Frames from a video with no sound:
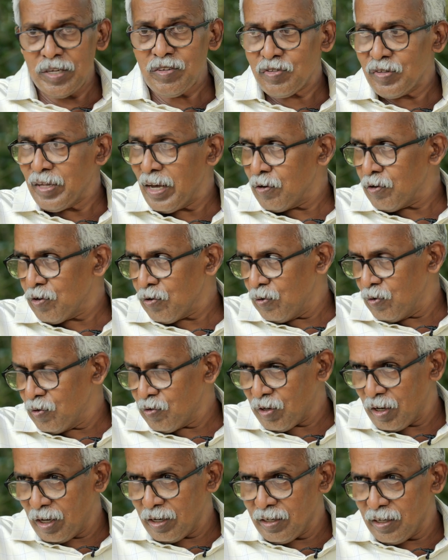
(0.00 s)
means they have to
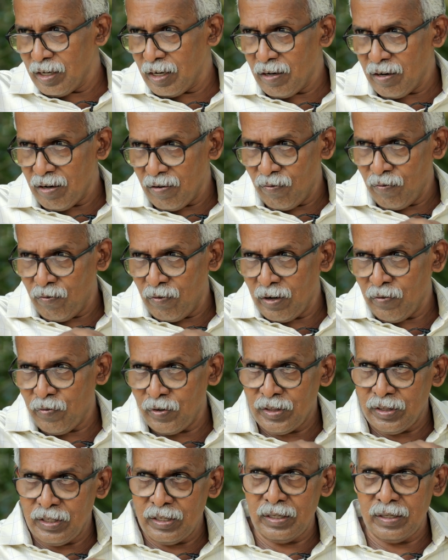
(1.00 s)
stay here, work
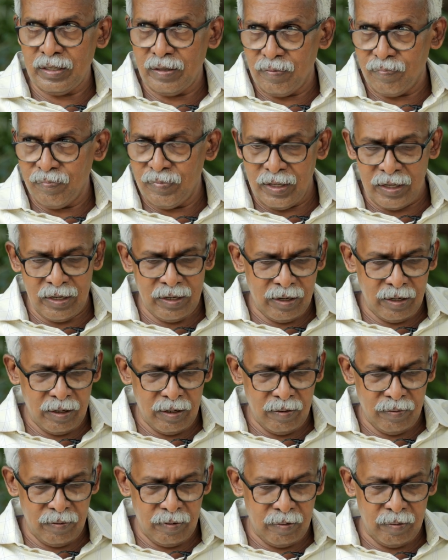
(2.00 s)
with uh, their
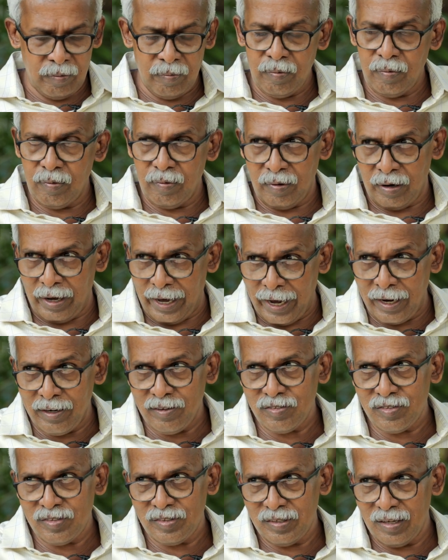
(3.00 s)
uh,
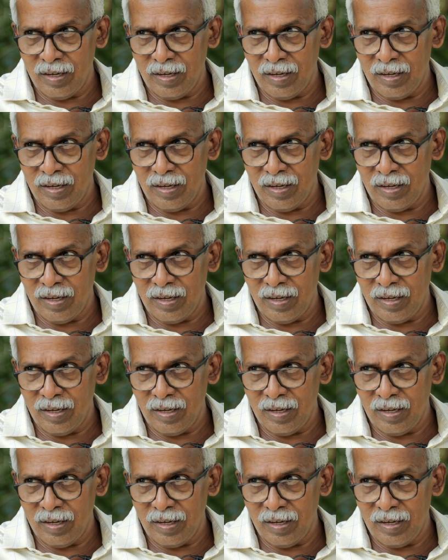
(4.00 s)
hands.